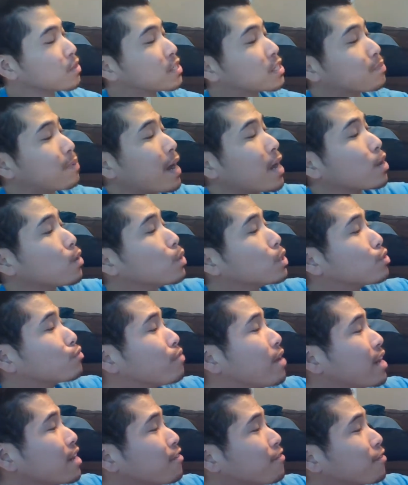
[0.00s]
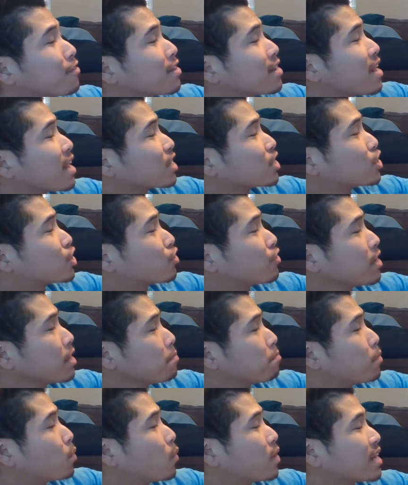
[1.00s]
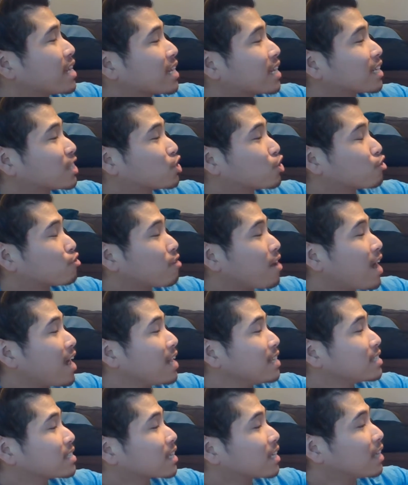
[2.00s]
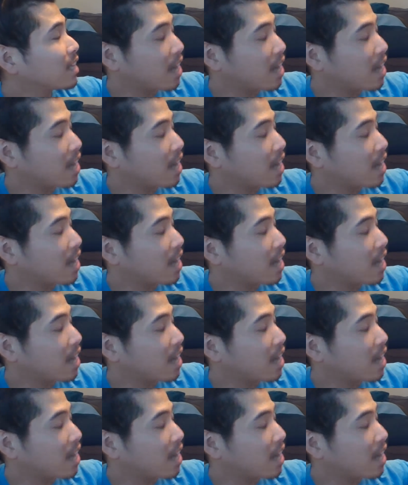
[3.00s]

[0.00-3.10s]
The spider was ready for the next treat, but when he tried to